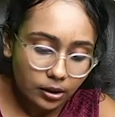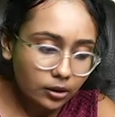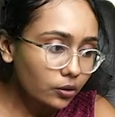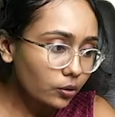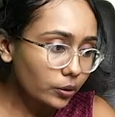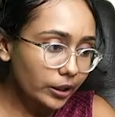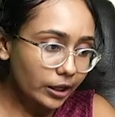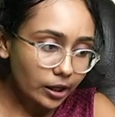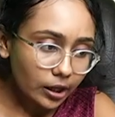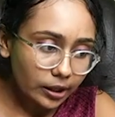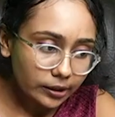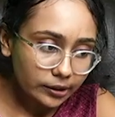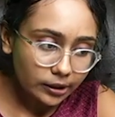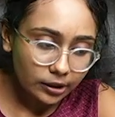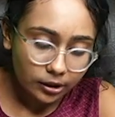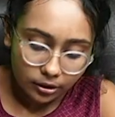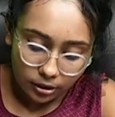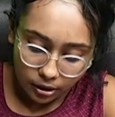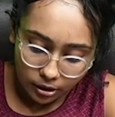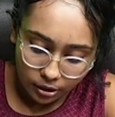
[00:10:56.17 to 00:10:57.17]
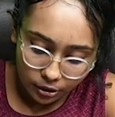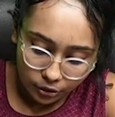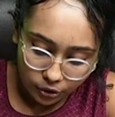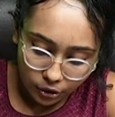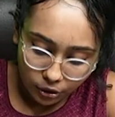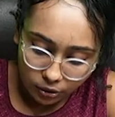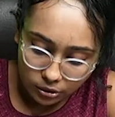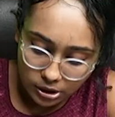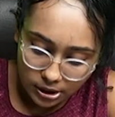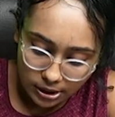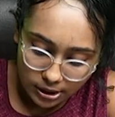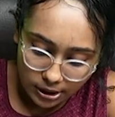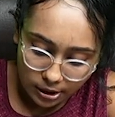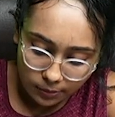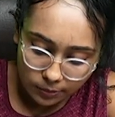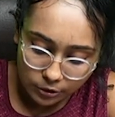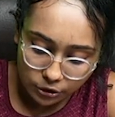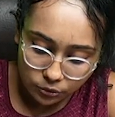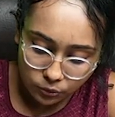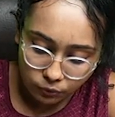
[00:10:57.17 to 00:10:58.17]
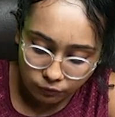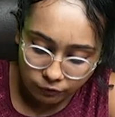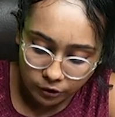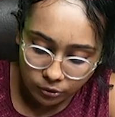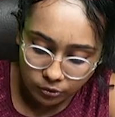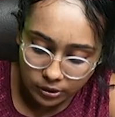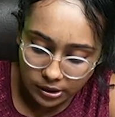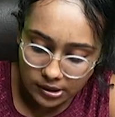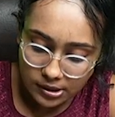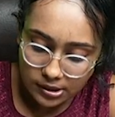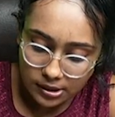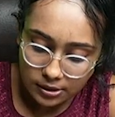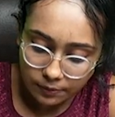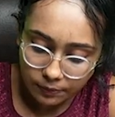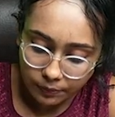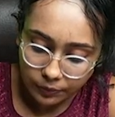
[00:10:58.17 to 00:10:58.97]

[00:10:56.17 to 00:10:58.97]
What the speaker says: Okay, I think you're not able to view this.